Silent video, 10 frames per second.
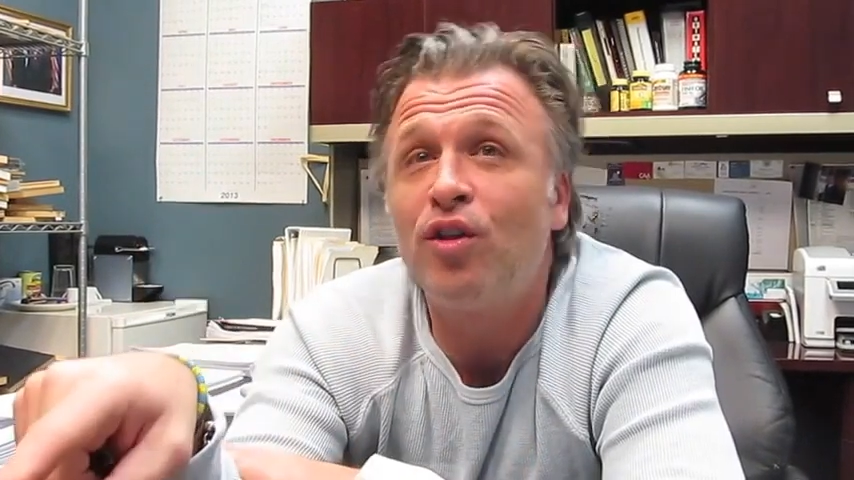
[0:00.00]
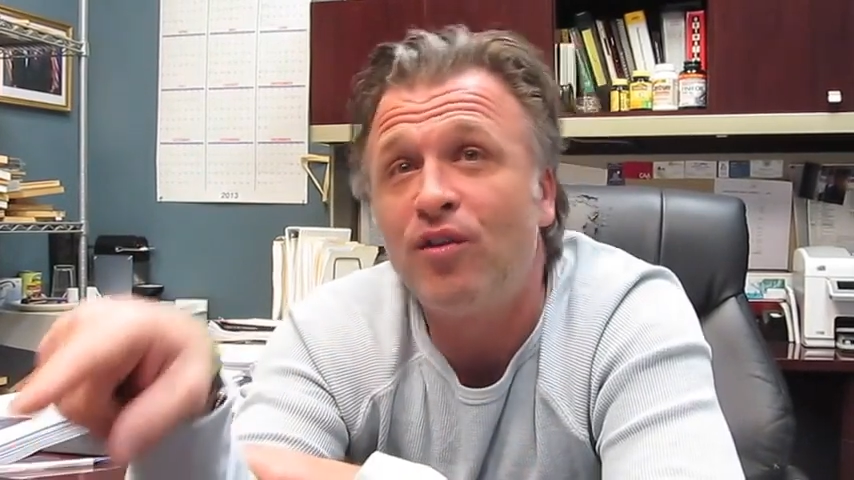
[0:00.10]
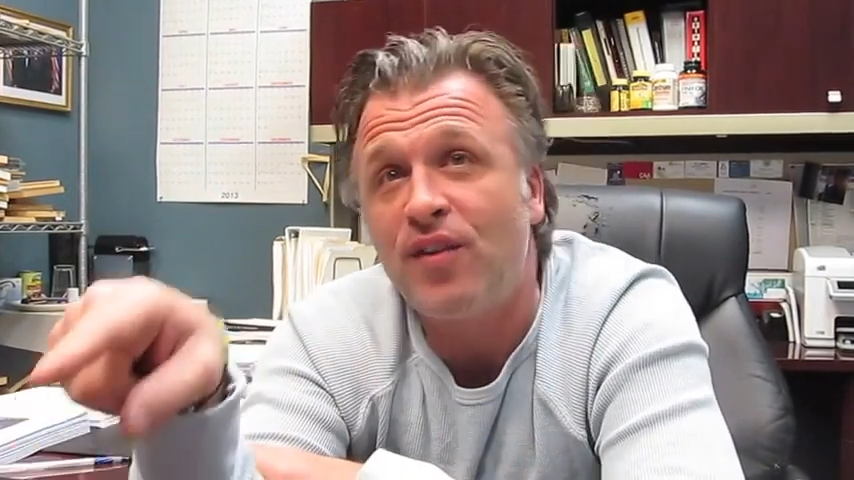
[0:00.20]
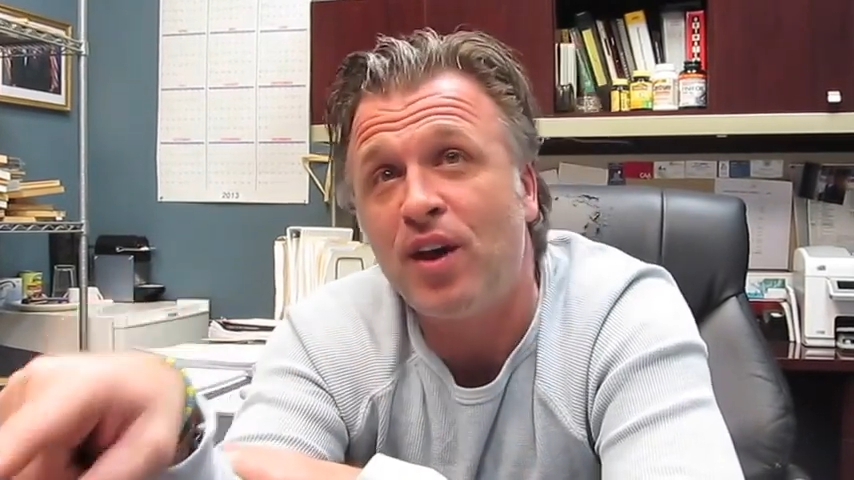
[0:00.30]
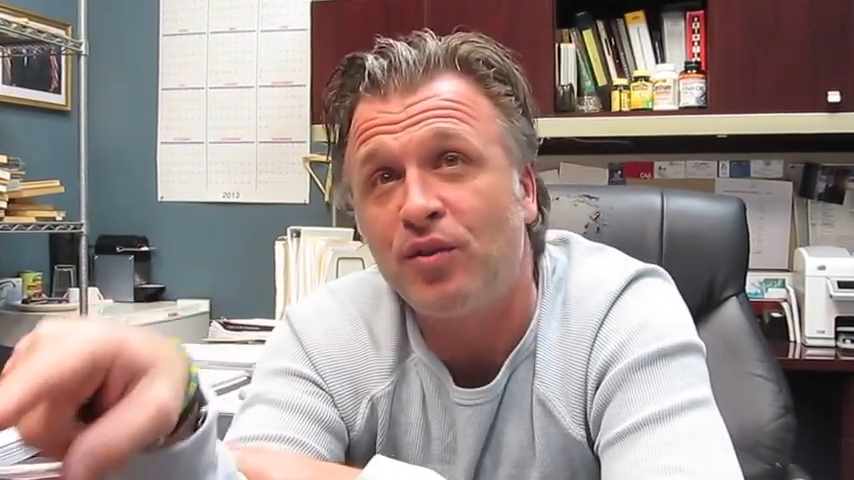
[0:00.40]

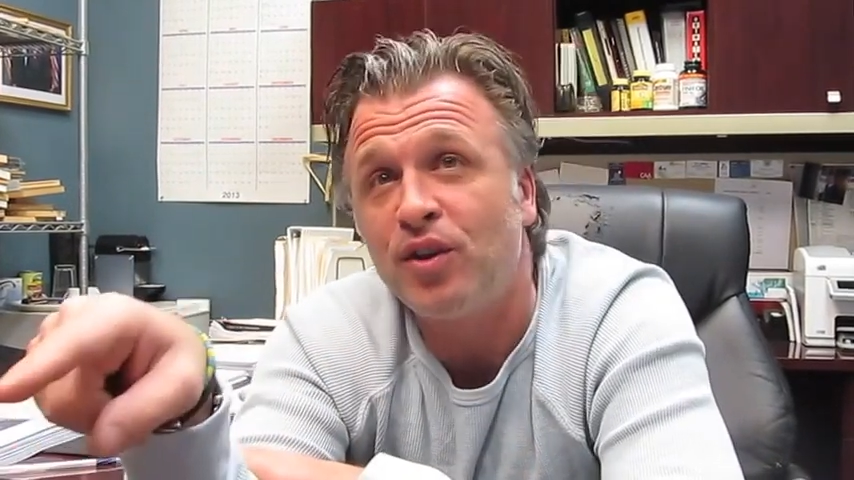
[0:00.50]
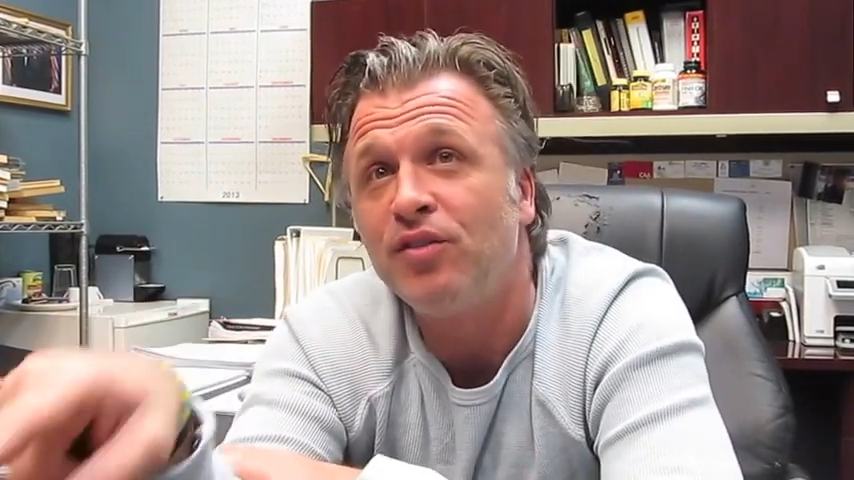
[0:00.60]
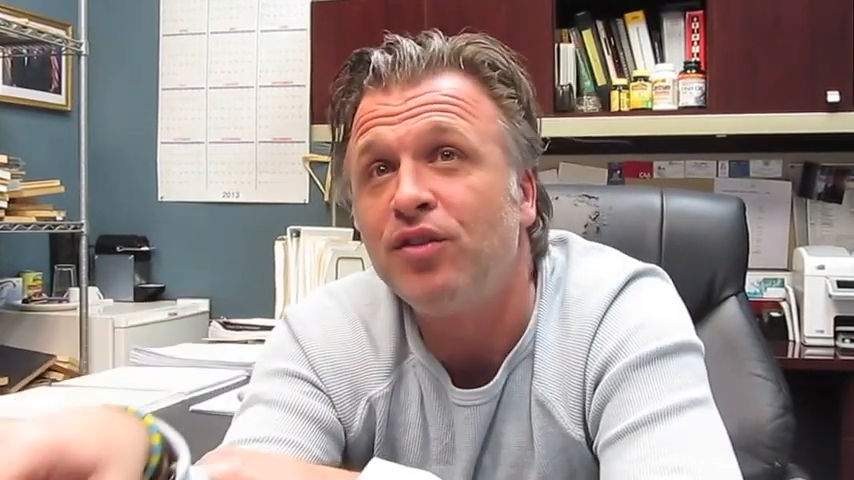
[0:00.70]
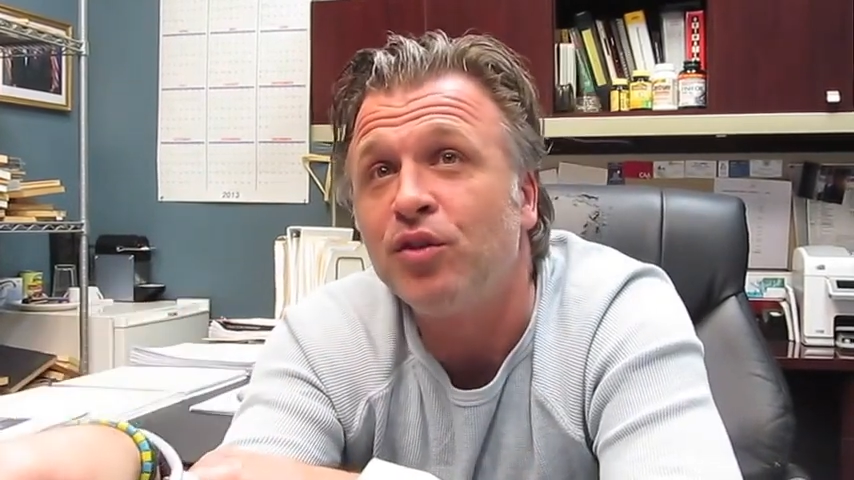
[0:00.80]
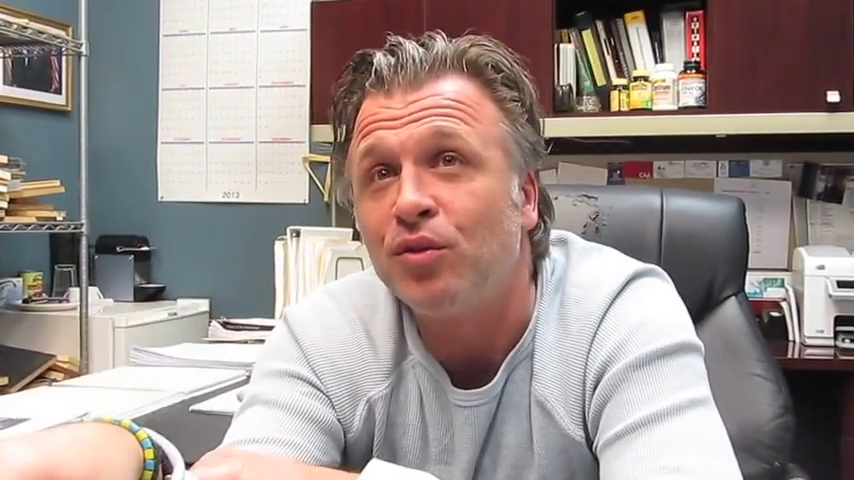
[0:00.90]
the fountain
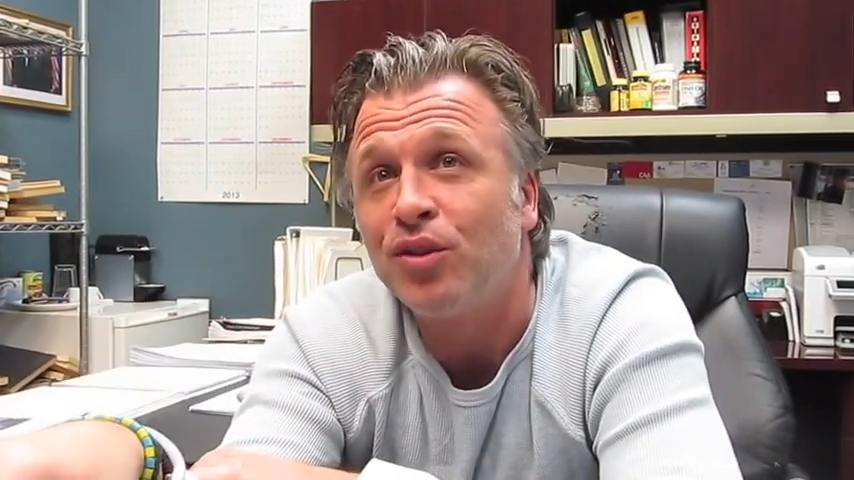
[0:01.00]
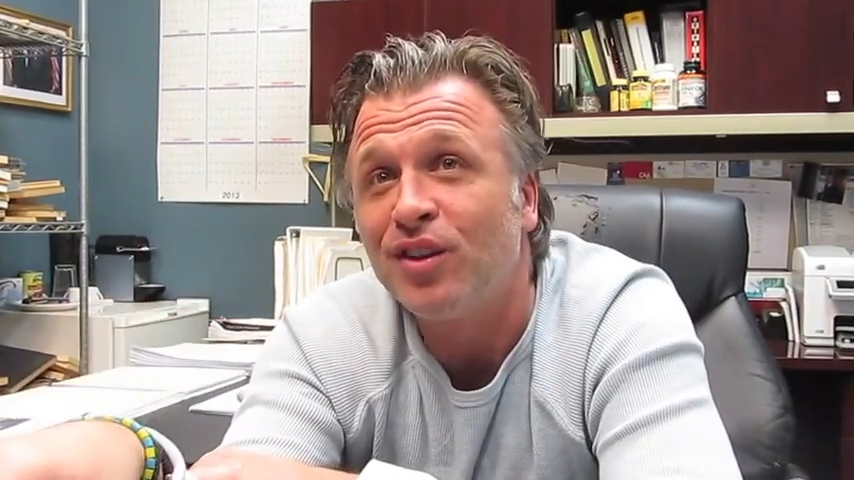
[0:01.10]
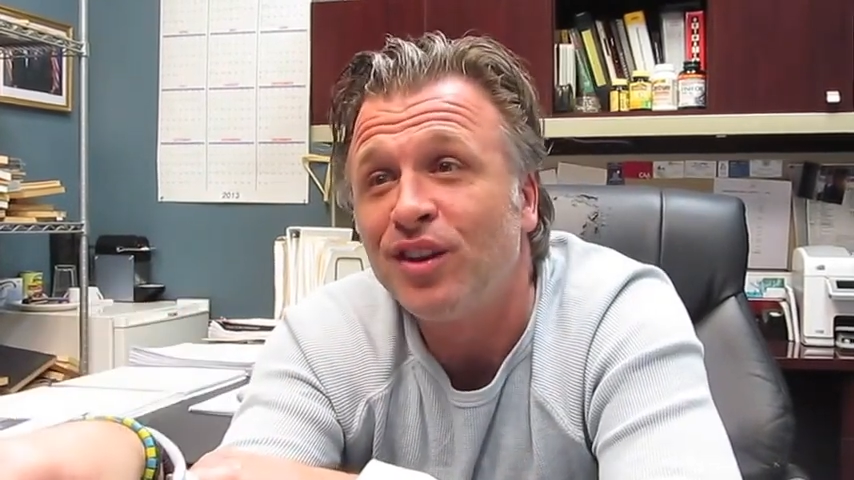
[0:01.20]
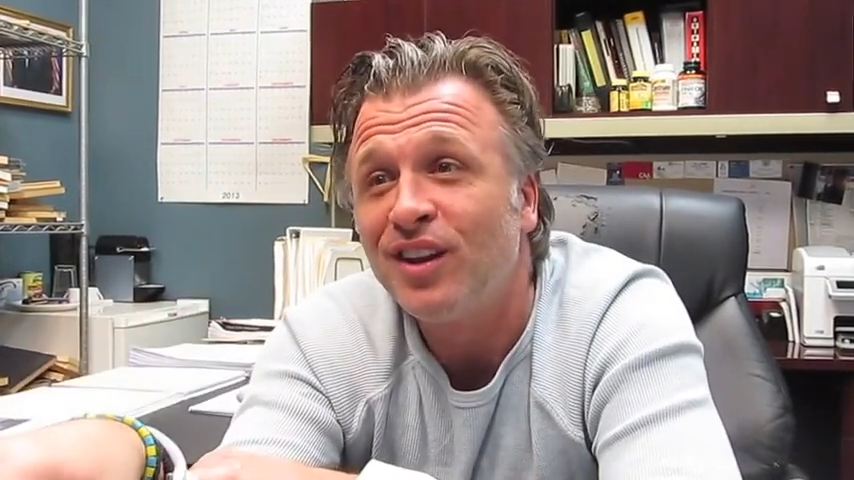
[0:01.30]
of youth.